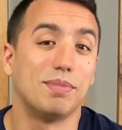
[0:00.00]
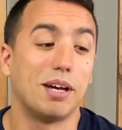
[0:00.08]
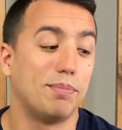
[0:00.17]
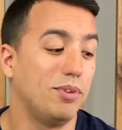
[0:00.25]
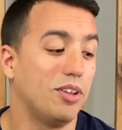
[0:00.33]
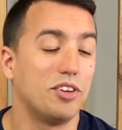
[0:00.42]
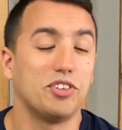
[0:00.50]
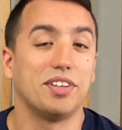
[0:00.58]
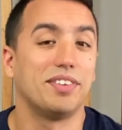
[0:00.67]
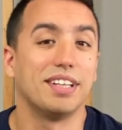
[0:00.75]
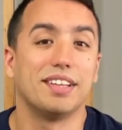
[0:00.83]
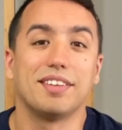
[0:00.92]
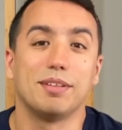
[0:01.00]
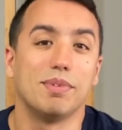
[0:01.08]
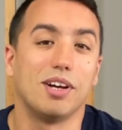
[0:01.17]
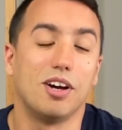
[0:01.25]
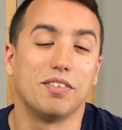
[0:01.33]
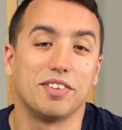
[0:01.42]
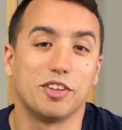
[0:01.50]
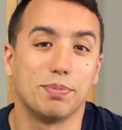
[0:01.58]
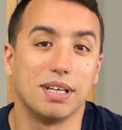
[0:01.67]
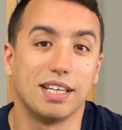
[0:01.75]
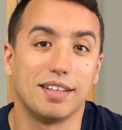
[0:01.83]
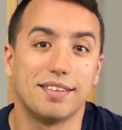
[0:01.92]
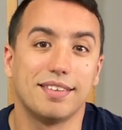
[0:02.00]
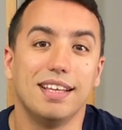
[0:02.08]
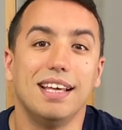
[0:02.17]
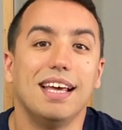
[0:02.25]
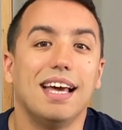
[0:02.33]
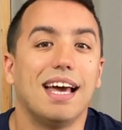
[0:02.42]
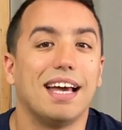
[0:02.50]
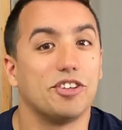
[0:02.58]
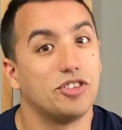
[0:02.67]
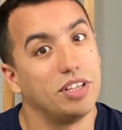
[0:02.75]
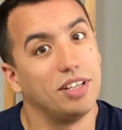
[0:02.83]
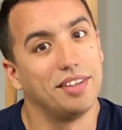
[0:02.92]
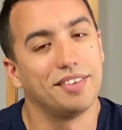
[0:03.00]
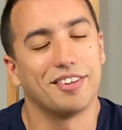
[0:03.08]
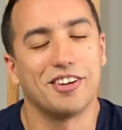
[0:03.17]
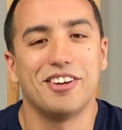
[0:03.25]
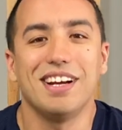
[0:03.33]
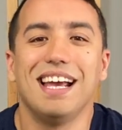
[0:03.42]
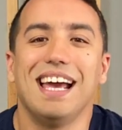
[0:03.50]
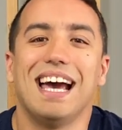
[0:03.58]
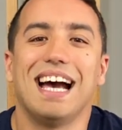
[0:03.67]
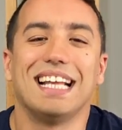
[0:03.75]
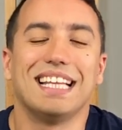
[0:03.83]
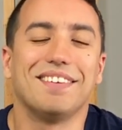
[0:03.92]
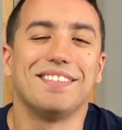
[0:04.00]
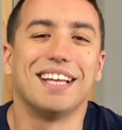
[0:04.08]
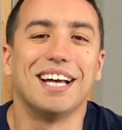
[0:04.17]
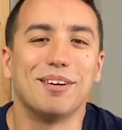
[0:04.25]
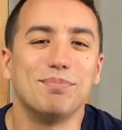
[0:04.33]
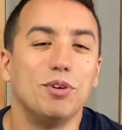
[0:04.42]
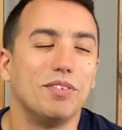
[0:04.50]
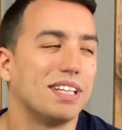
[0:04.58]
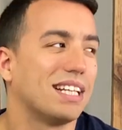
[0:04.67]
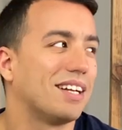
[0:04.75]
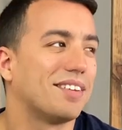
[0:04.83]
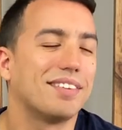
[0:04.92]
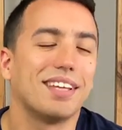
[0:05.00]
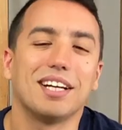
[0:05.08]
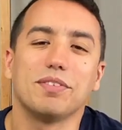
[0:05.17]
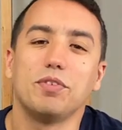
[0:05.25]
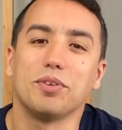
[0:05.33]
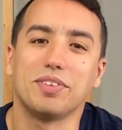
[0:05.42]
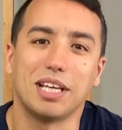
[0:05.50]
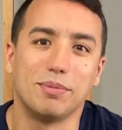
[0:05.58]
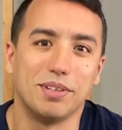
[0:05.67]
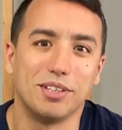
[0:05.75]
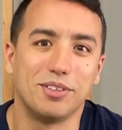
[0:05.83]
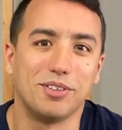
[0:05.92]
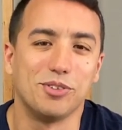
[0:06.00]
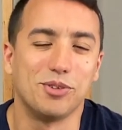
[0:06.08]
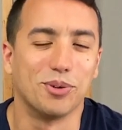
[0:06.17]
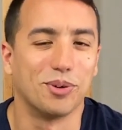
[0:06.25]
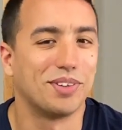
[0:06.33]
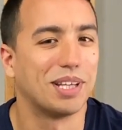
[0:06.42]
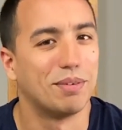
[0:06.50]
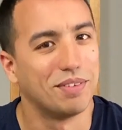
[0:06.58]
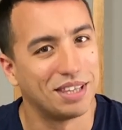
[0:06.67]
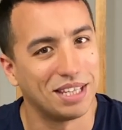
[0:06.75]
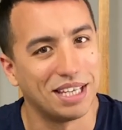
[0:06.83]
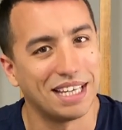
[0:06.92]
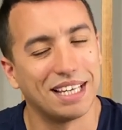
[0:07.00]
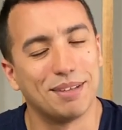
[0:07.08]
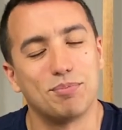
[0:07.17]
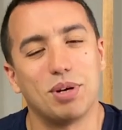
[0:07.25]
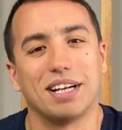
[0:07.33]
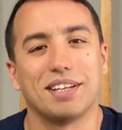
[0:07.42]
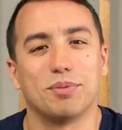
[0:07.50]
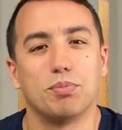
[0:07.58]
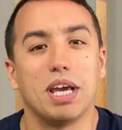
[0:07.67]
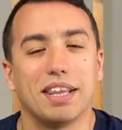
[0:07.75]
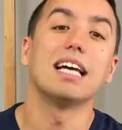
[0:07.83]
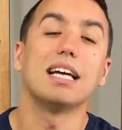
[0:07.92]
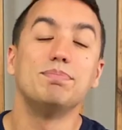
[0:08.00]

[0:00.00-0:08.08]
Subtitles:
My plant just sits in my office space and chills there, and I've now moved it outside for summer to enjoy some of the brighter weather.